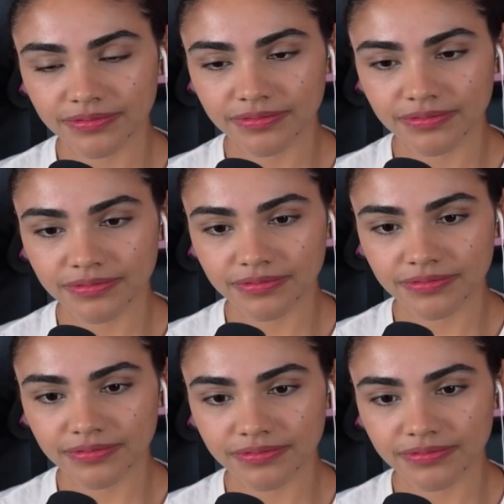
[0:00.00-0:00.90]

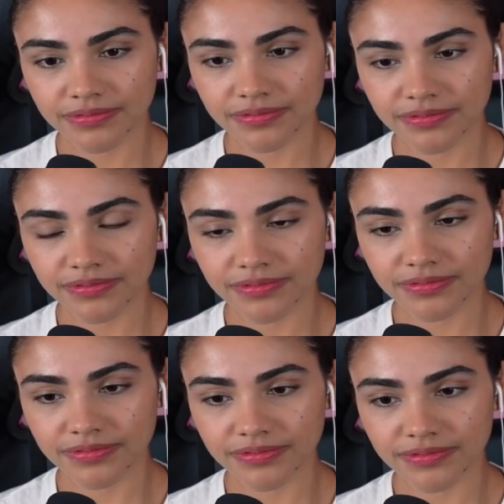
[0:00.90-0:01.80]

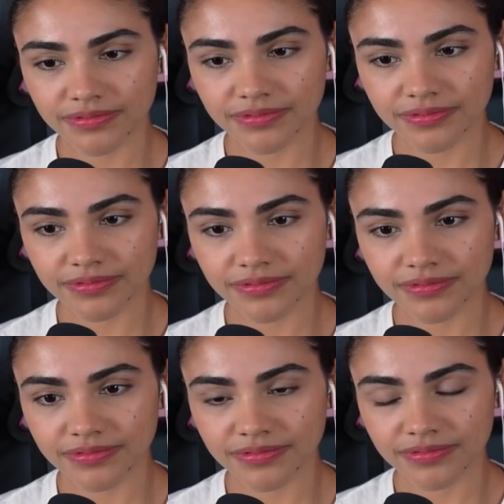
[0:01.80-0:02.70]

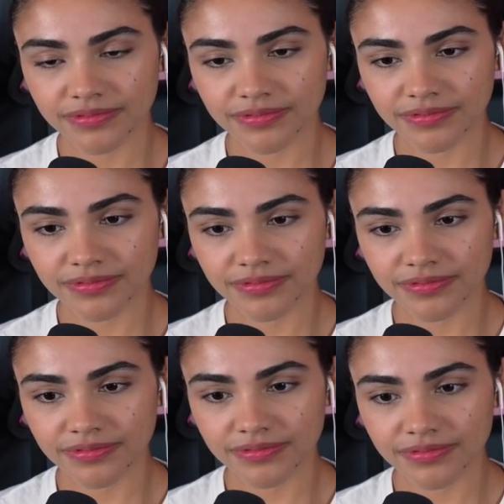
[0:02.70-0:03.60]

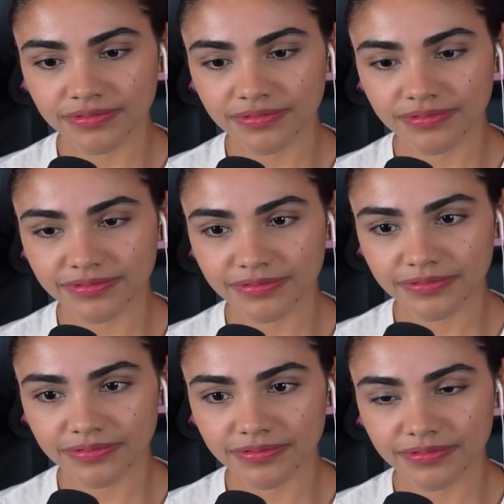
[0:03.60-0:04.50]

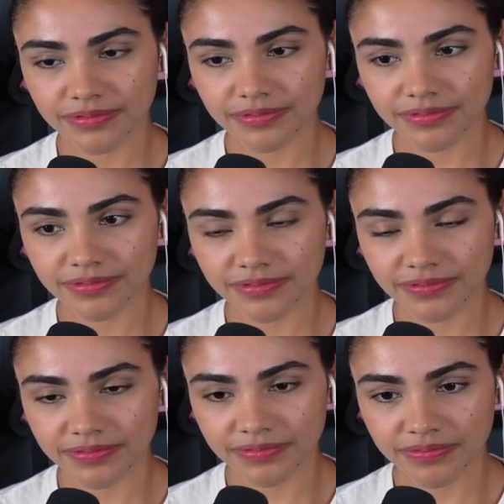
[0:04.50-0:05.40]

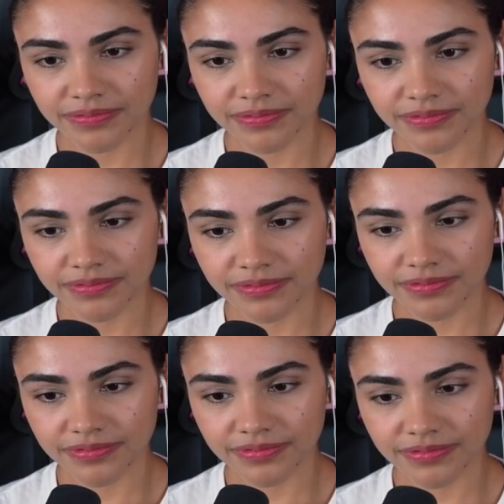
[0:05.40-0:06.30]

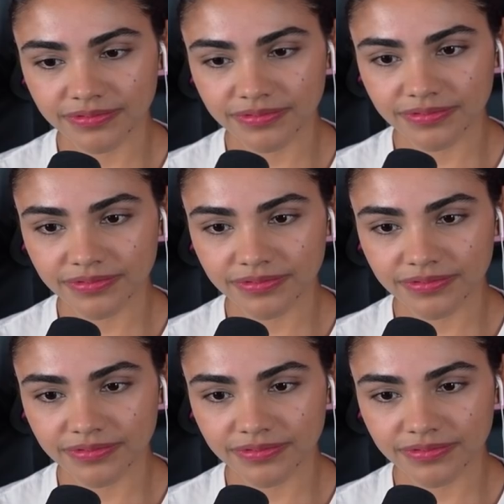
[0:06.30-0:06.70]
[no speech]